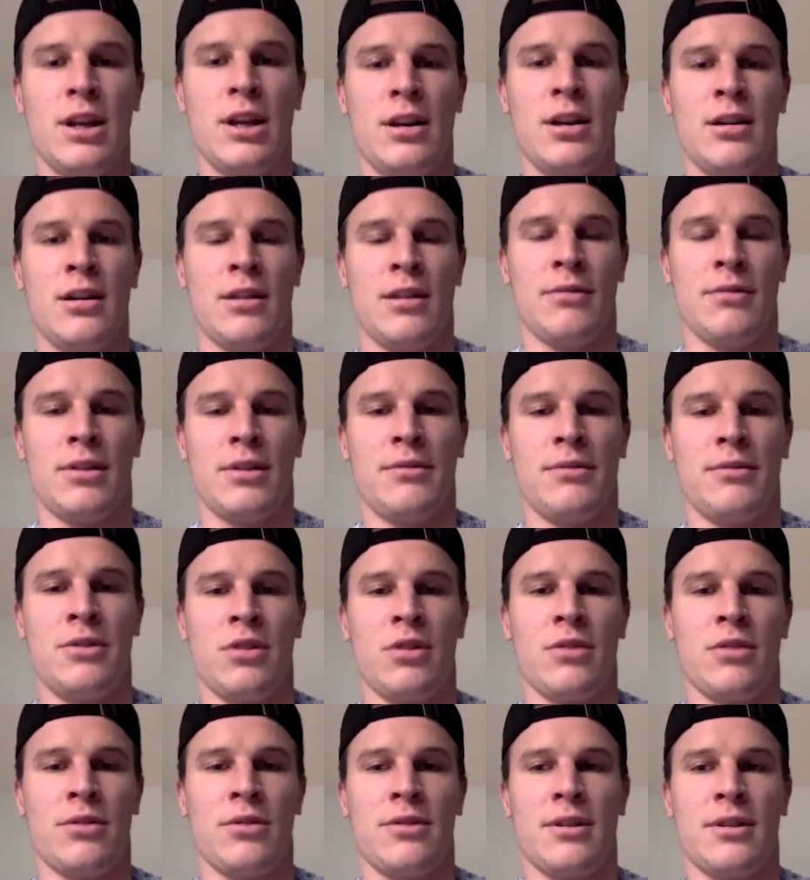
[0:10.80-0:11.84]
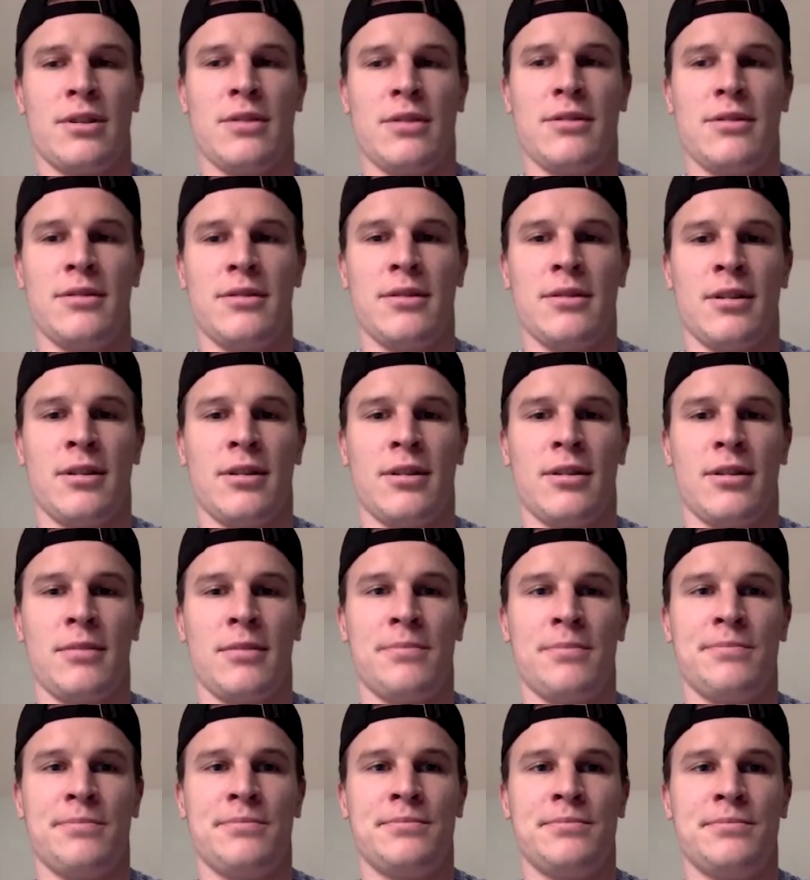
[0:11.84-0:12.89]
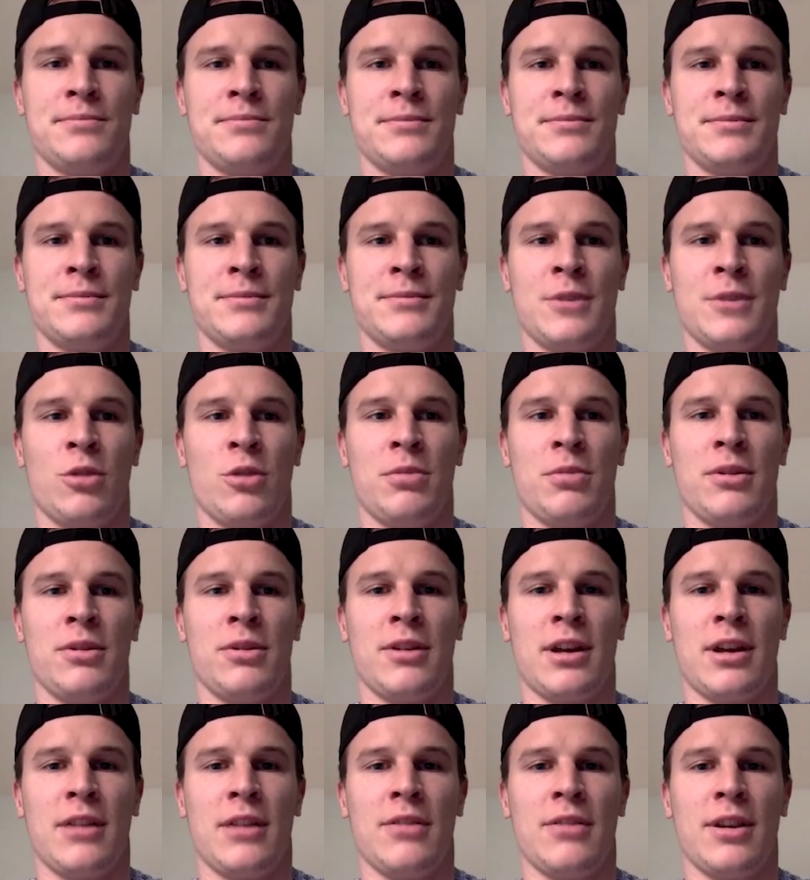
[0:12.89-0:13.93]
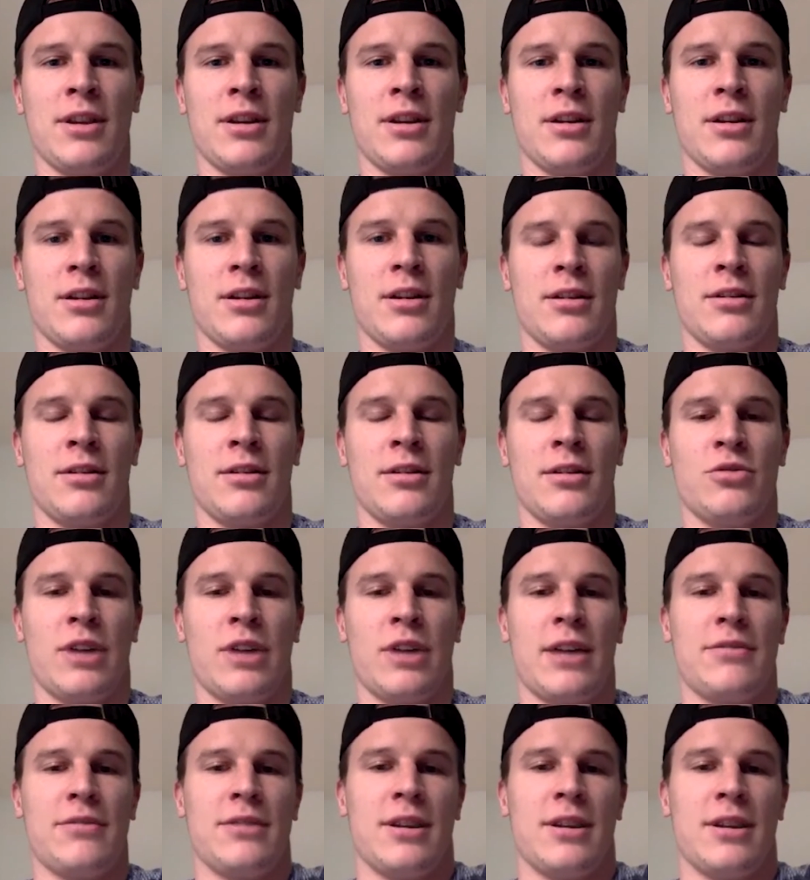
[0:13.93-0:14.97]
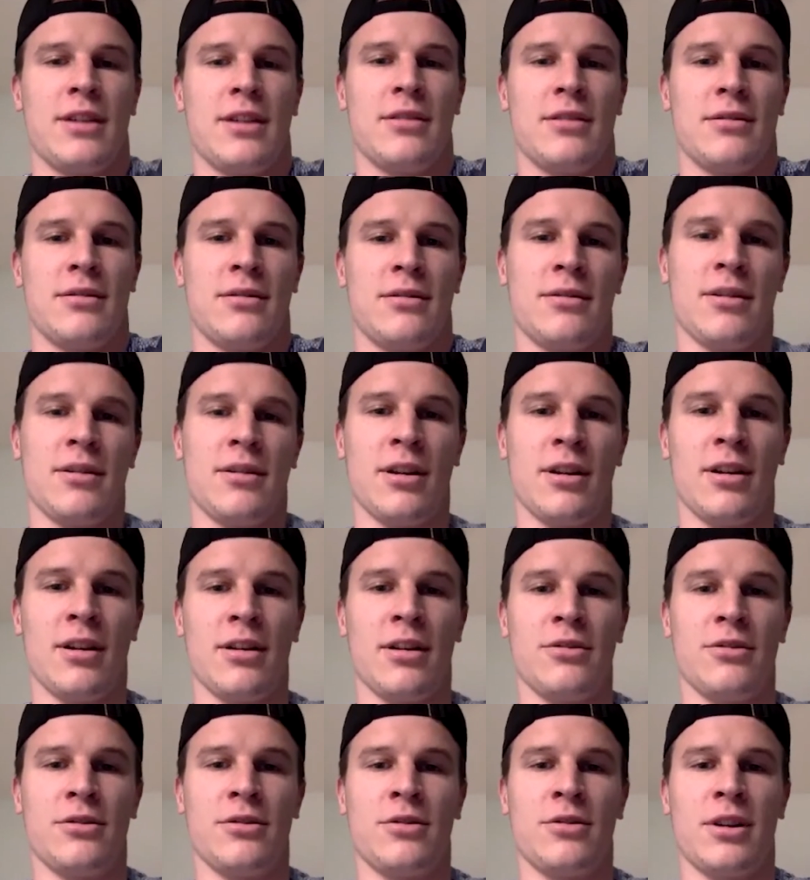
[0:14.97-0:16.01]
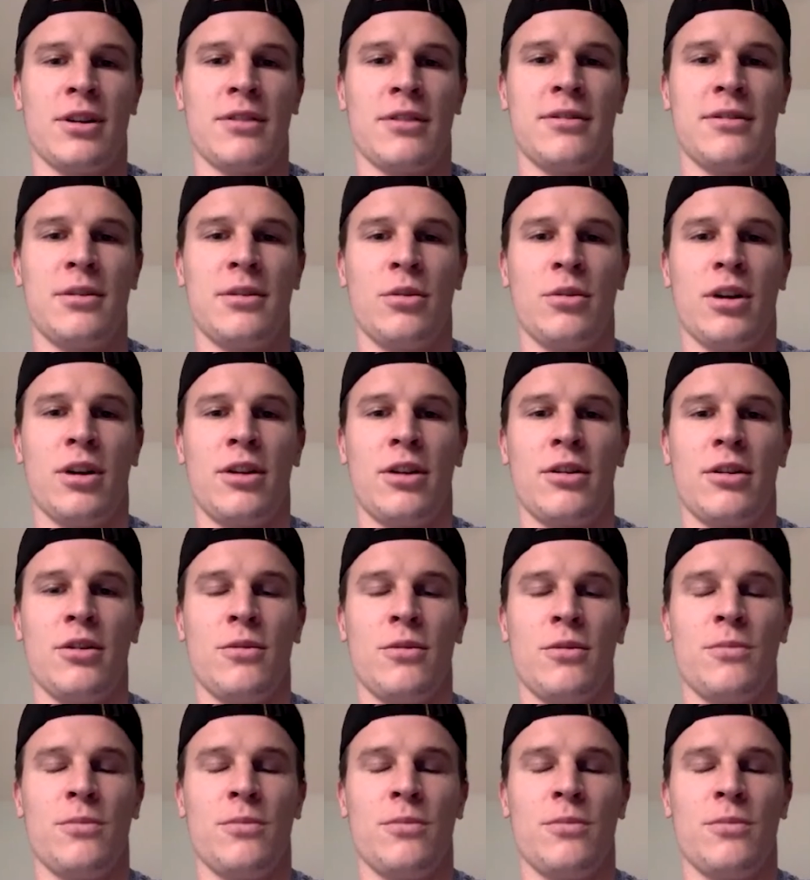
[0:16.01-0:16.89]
I've lived here ever since. Hoping to have a good draft day and just trying to see where I'll go.